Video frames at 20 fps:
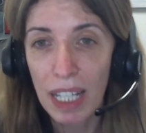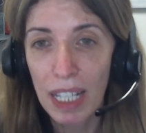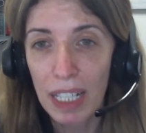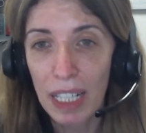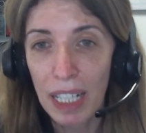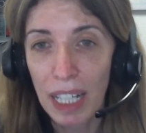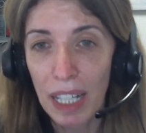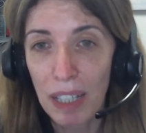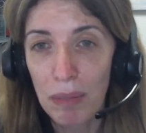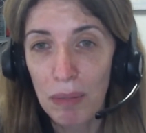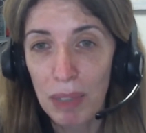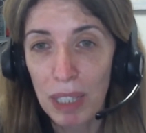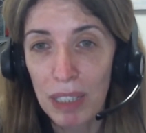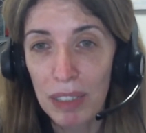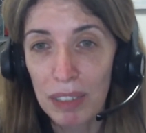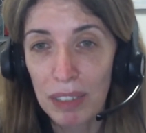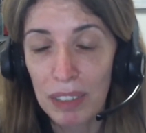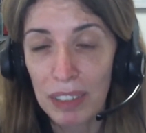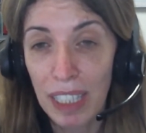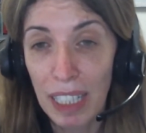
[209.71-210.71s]
And we
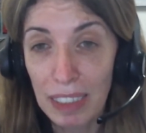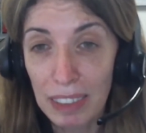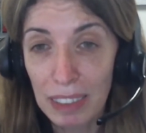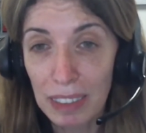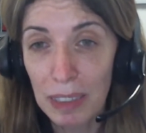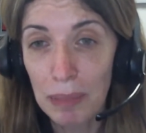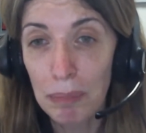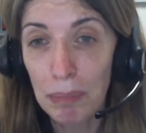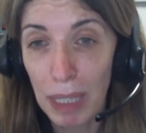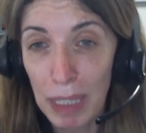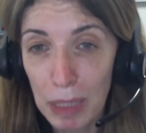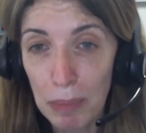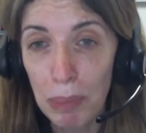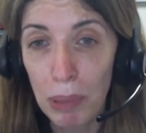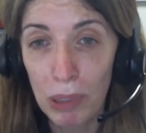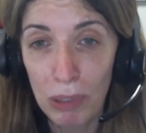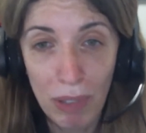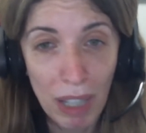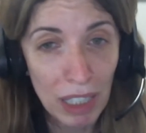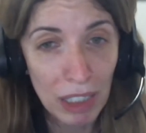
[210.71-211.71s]
are testing
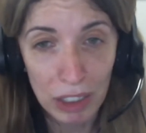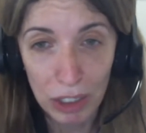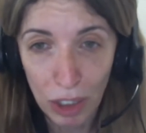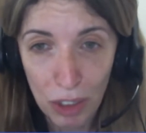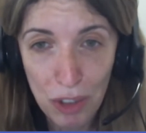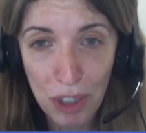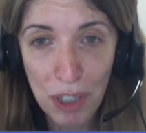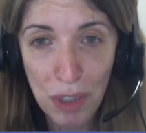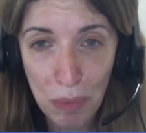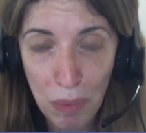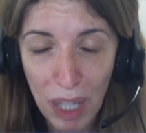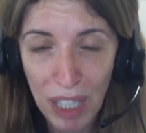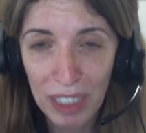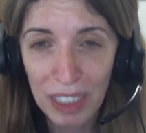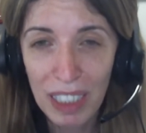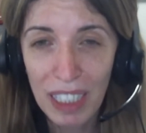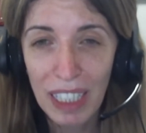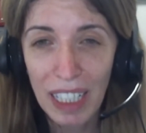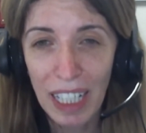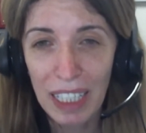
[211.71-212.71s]
multiple drugs, not just
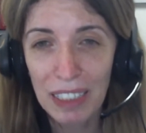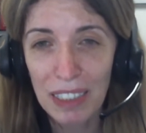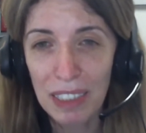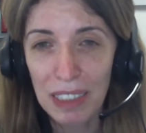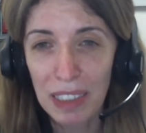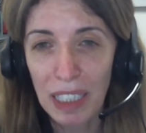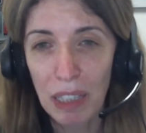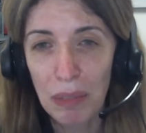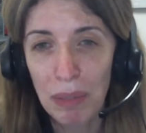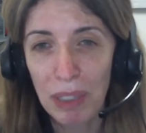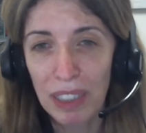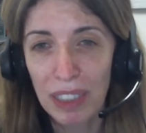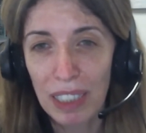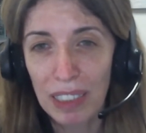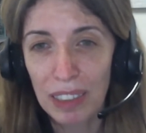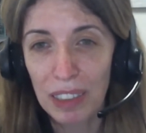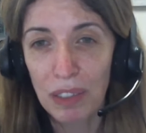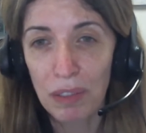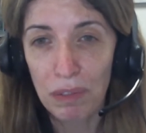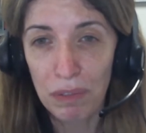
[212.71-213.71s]
one. At this time, we're
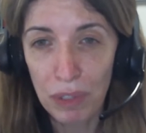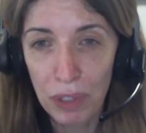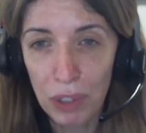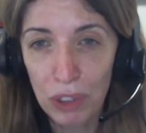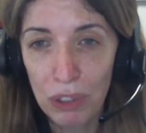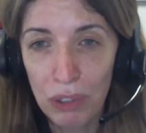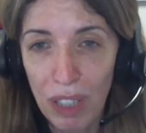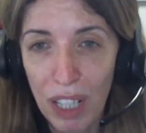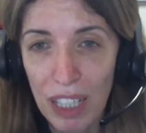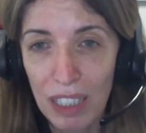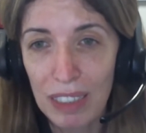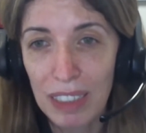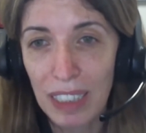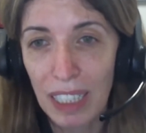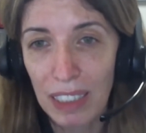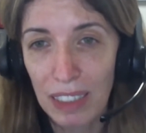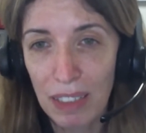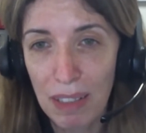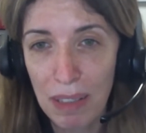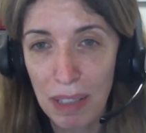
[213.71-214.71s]
testing 4 drugs
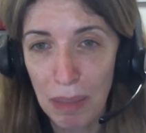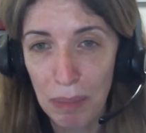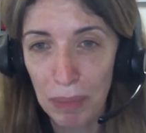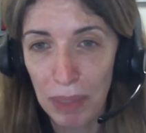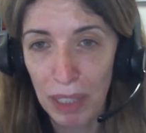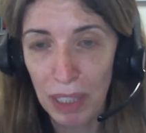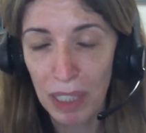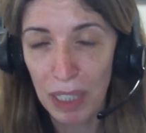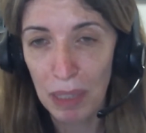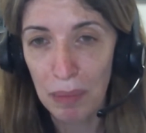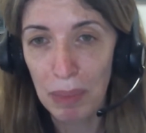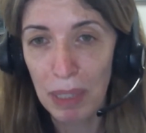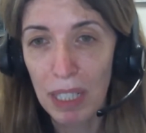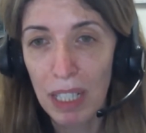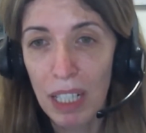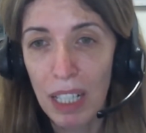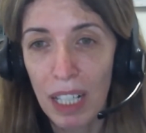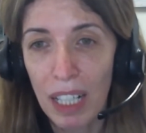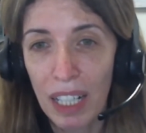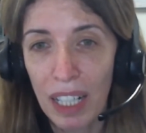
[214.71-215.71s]
at the same time,
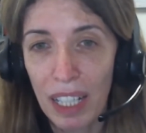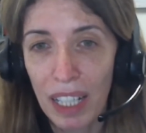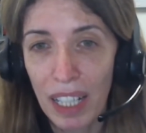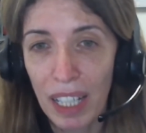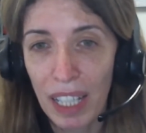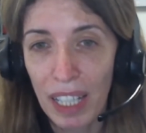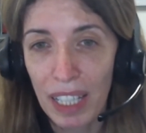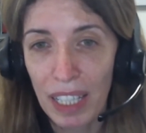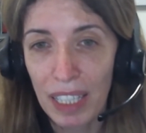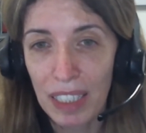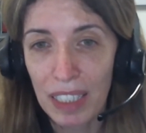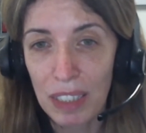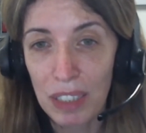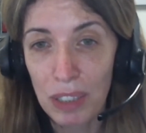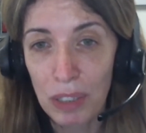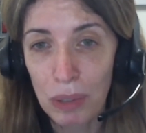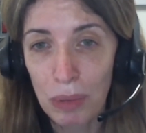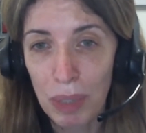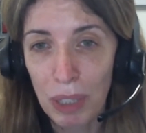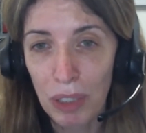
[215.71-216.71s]
and
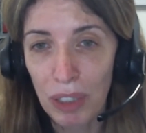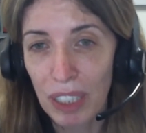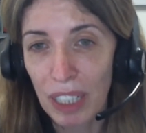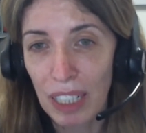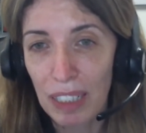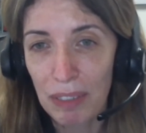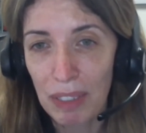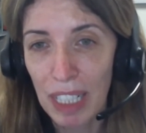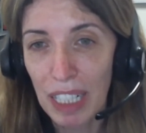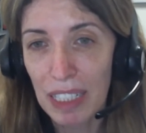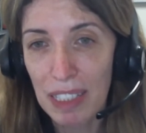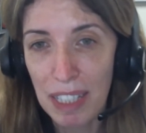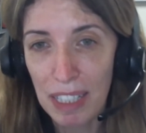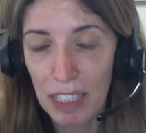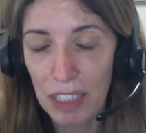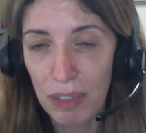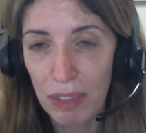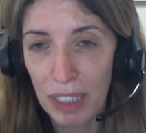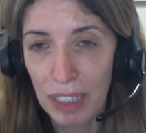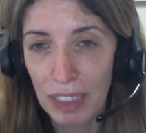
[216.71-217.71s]
so we're going to really
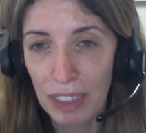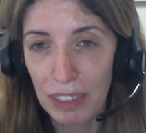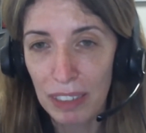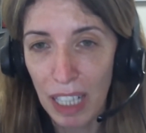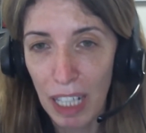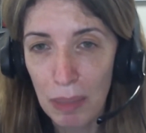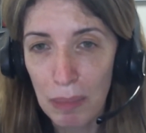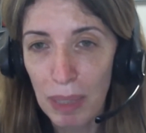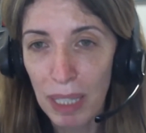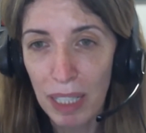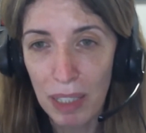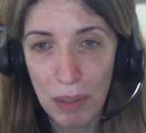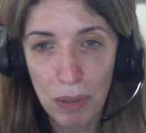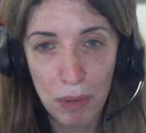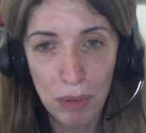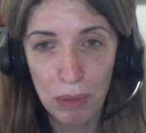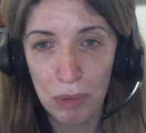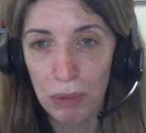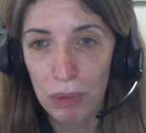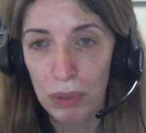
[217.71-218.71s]
accelerate the
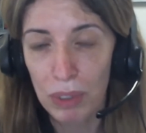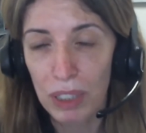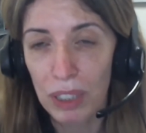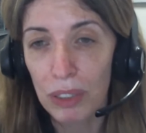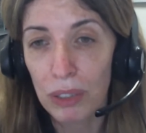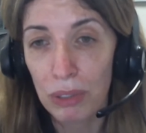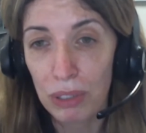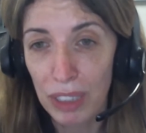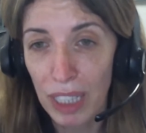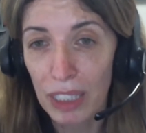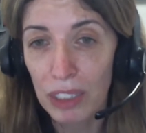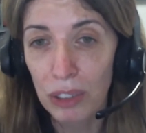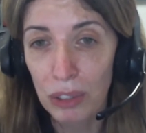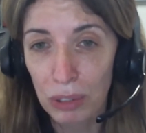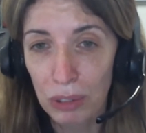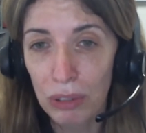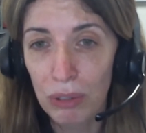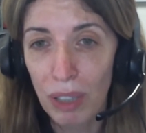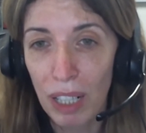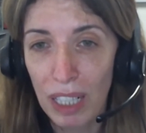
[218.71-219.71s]
timelines to test
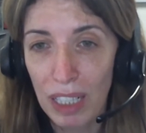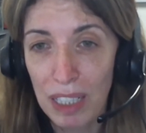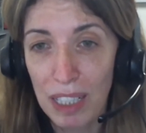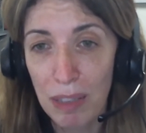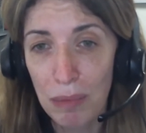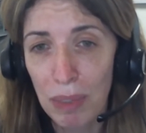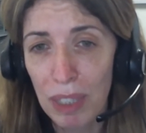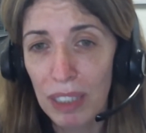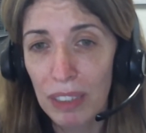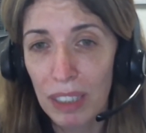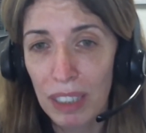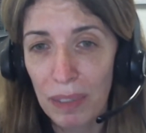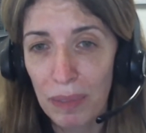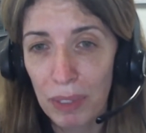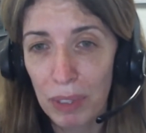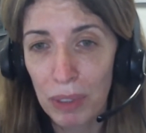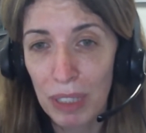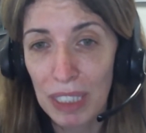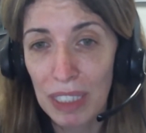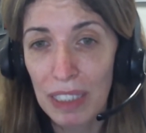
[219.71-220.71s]
new drugs. And we're
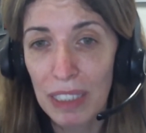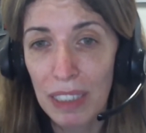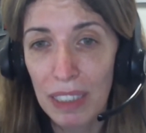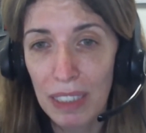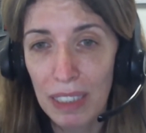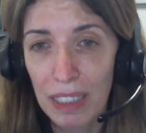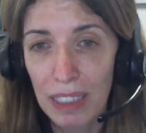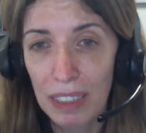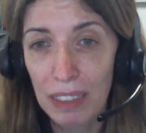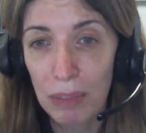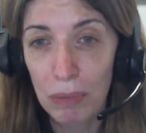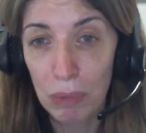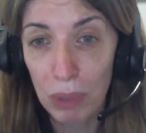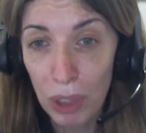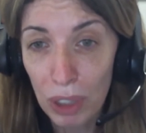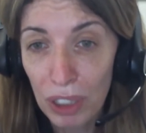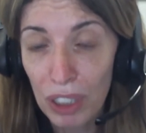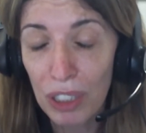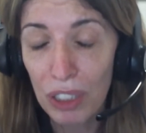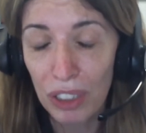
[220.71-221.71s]
already
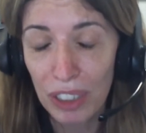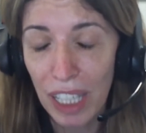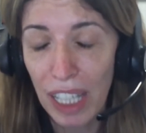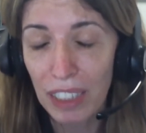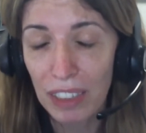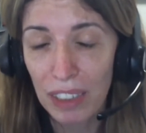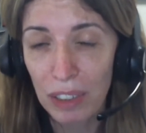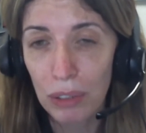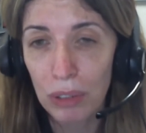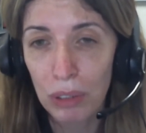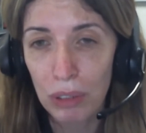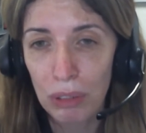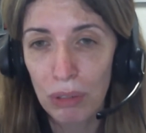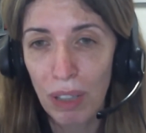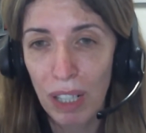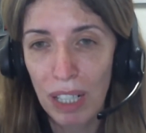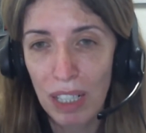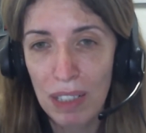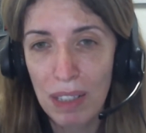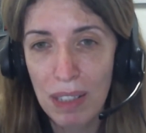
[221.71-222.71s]
working on adding 2
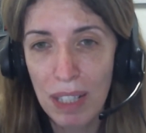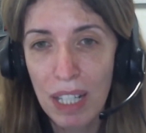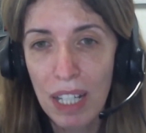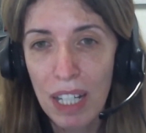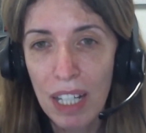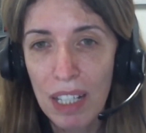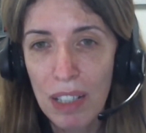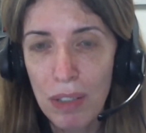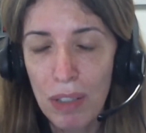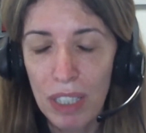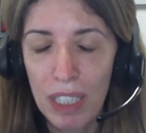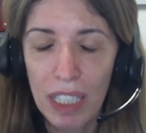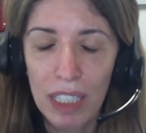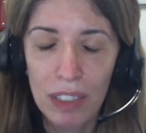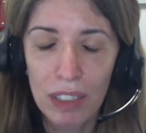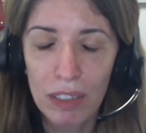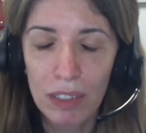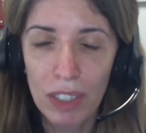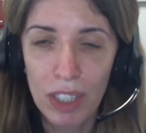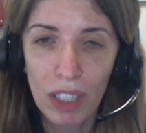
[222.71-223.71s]
drugs. So
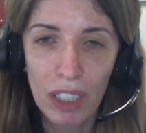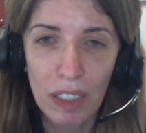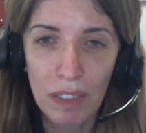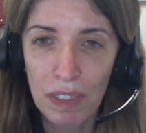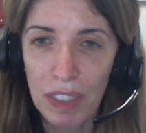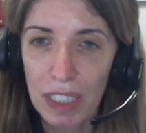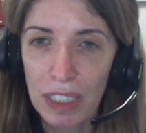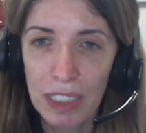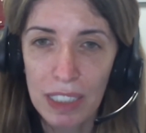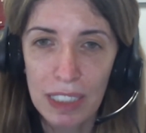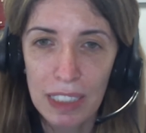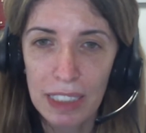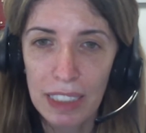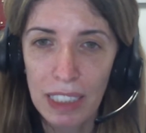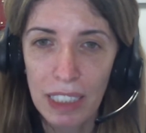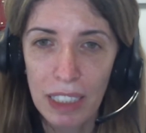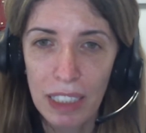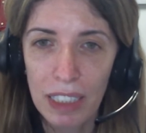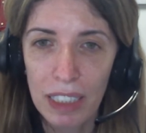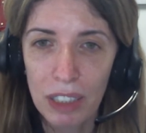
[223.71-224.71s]
again, overall, I think this is
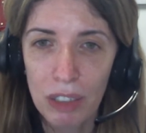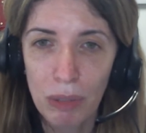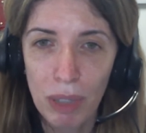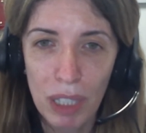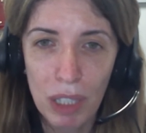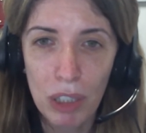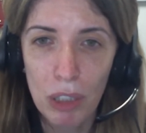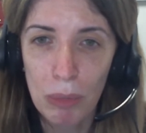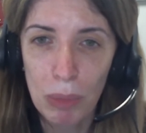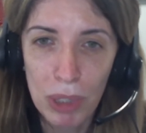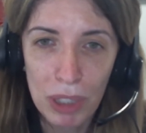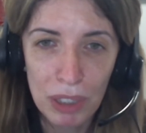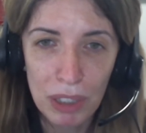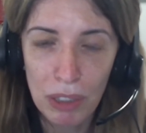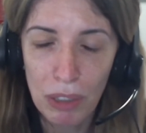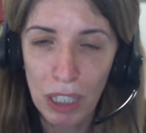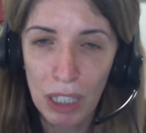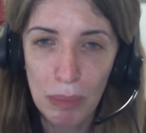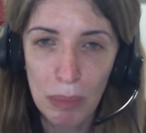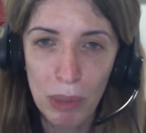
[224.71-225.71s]
a great
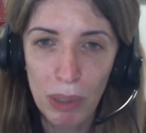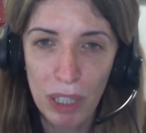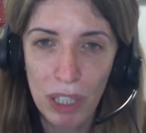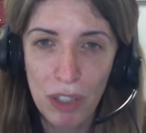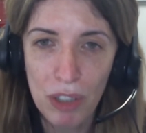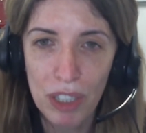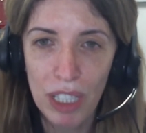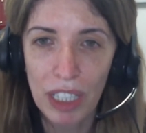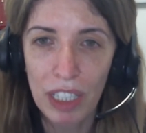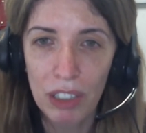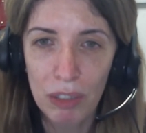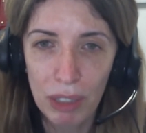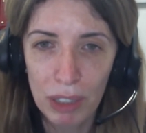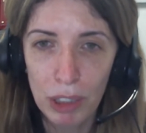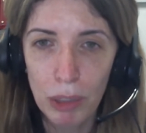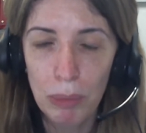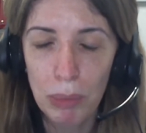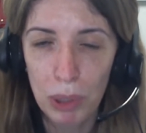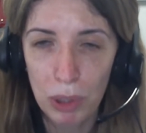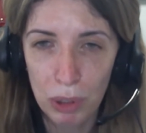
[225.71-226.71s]
community collaboration and a
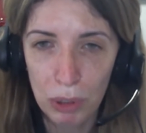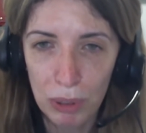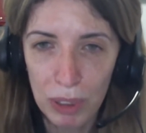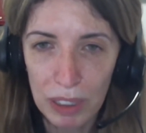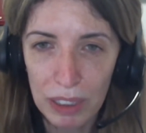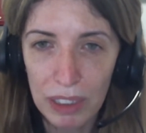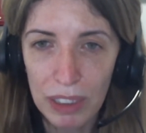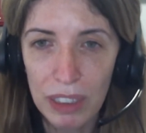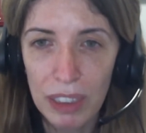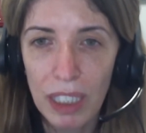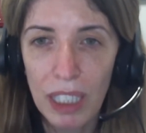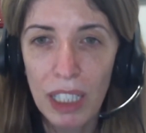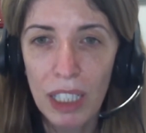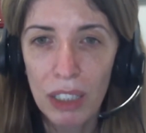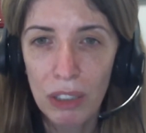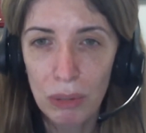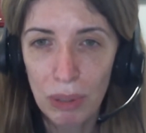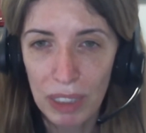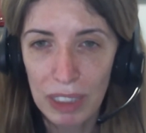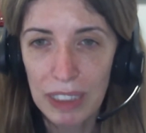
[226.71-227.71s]
great opportunity
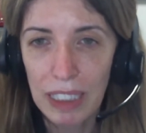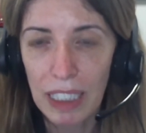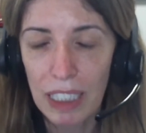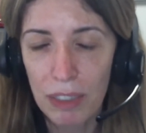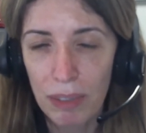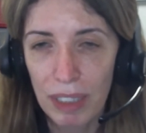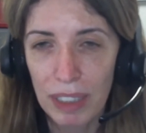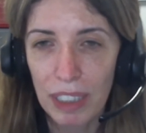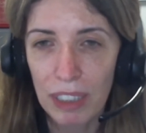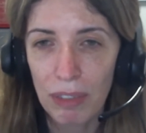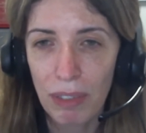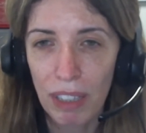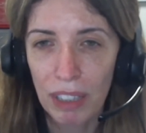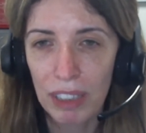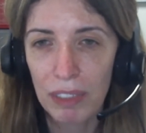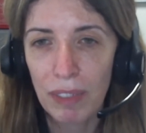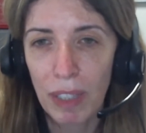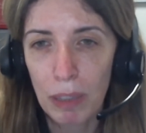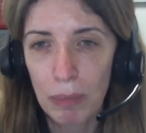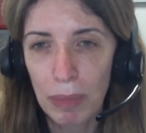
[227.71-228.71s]
to accelerate the drug
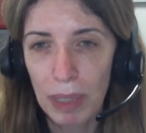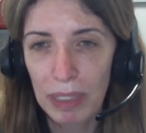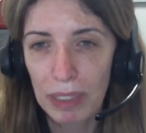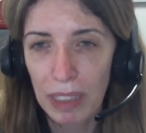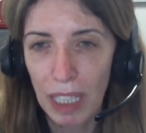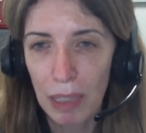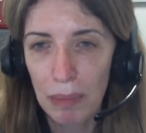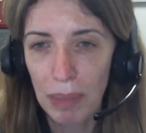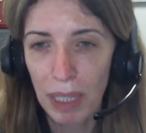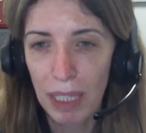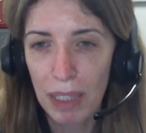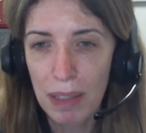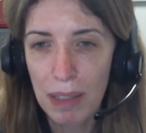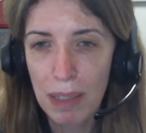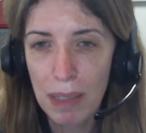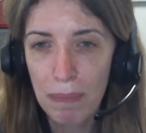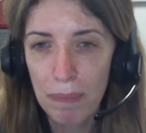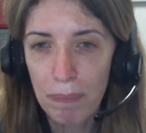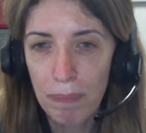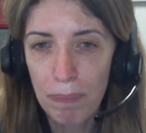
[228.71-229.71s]
development
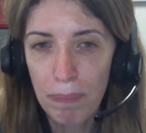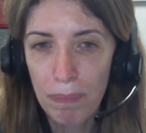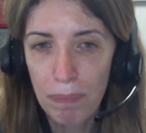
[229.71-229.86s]
timelines.